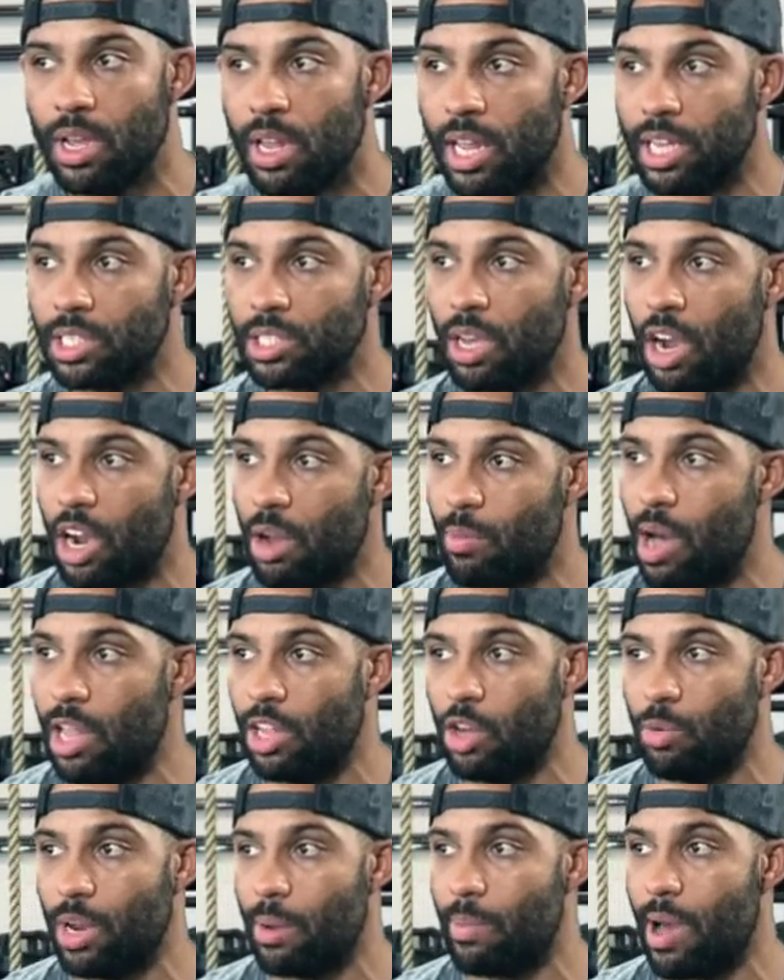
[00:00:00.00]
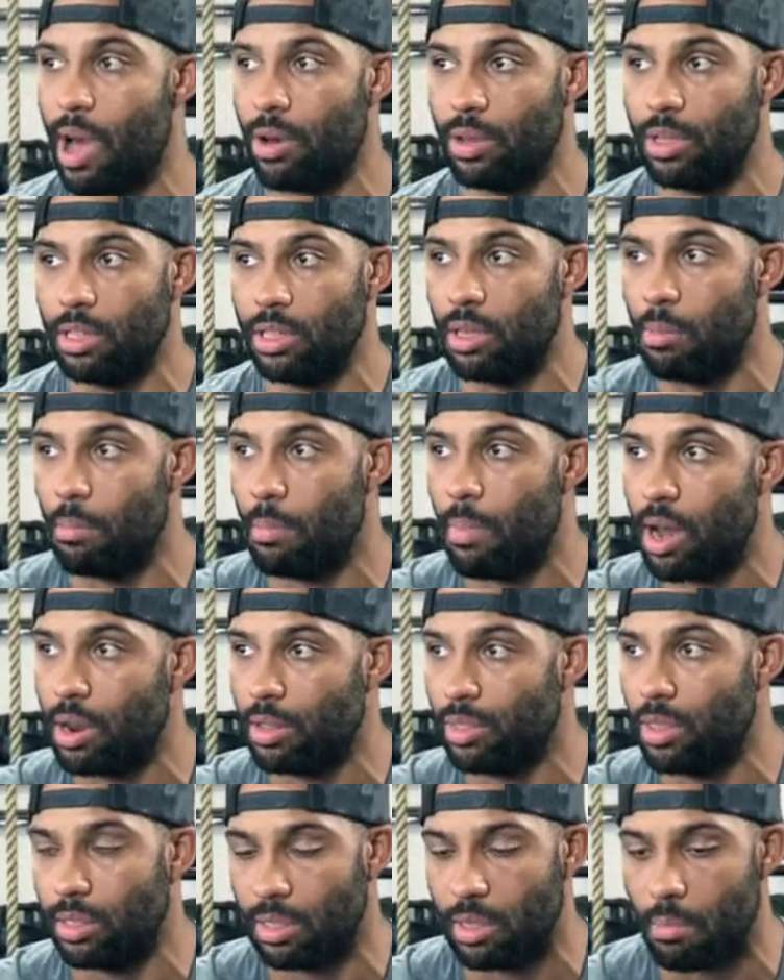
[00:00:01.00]
Let's talk about a little bit about
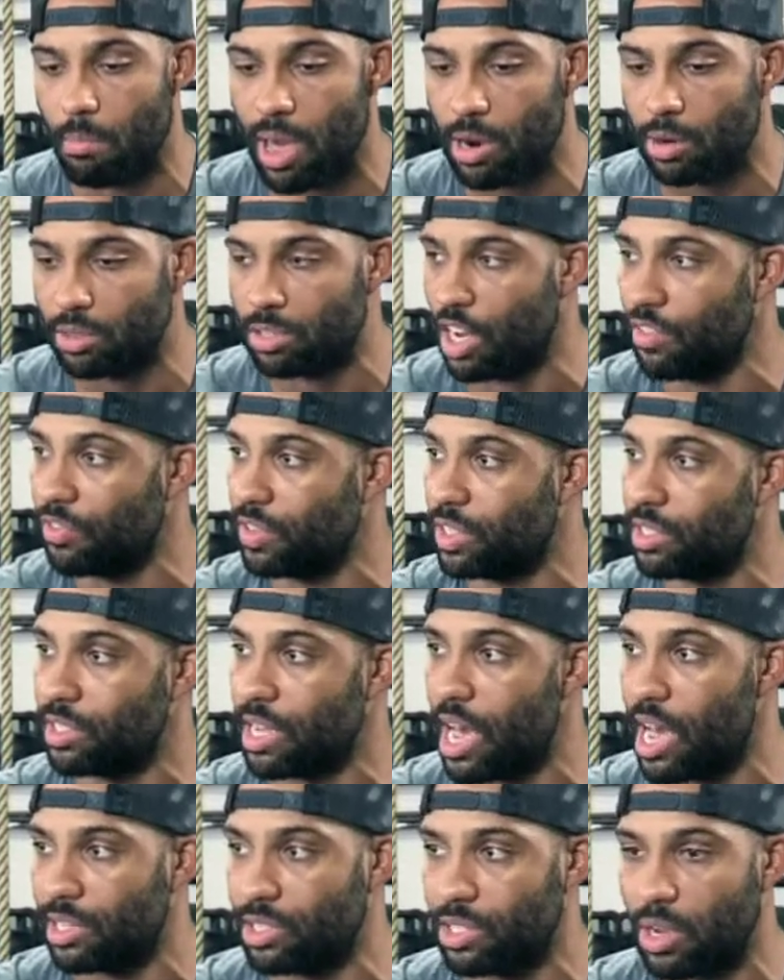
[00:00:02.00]
the mental toughness side.